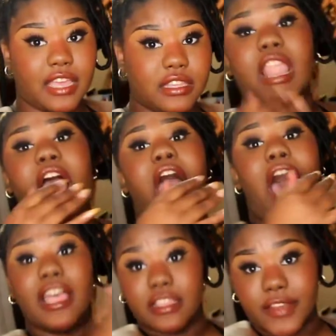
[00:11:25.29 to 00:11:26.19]
I love
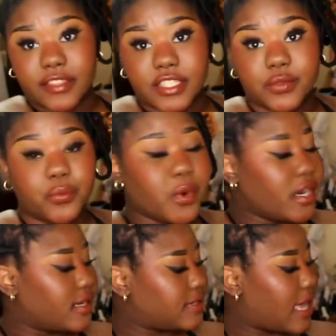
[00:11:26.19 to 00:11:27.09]
how this
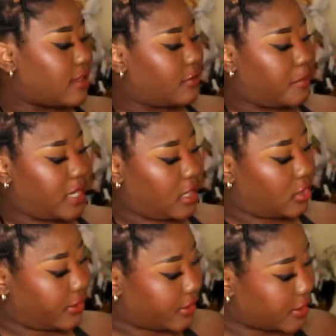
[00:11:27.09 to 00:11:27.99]
works. I love making
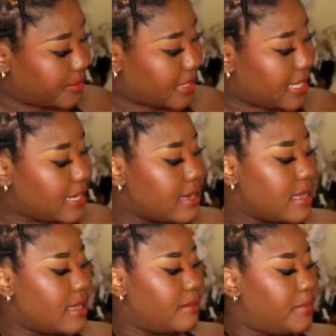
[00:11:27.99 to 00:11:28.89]
looks with it
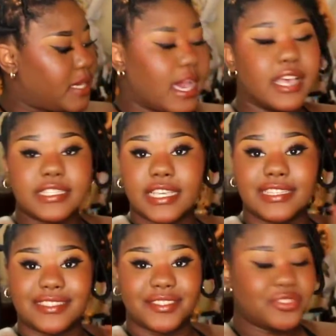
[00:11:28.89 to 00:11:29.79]
because
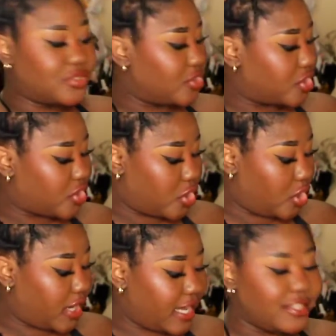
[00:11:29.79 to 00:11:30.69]
it's
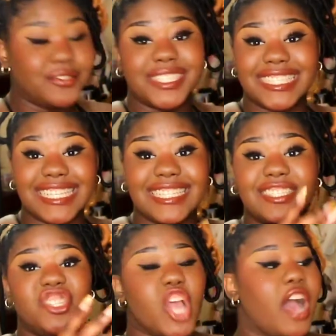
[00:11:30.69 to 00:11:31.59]
good, and you see
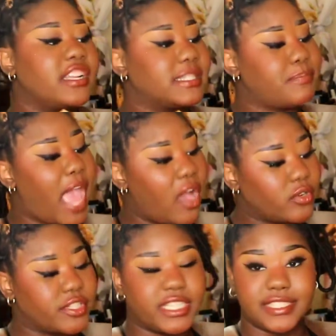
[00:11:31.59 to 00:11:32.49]
it's not as
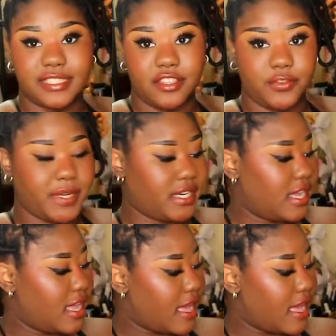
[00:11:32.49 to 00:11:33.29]
powdery as the other one.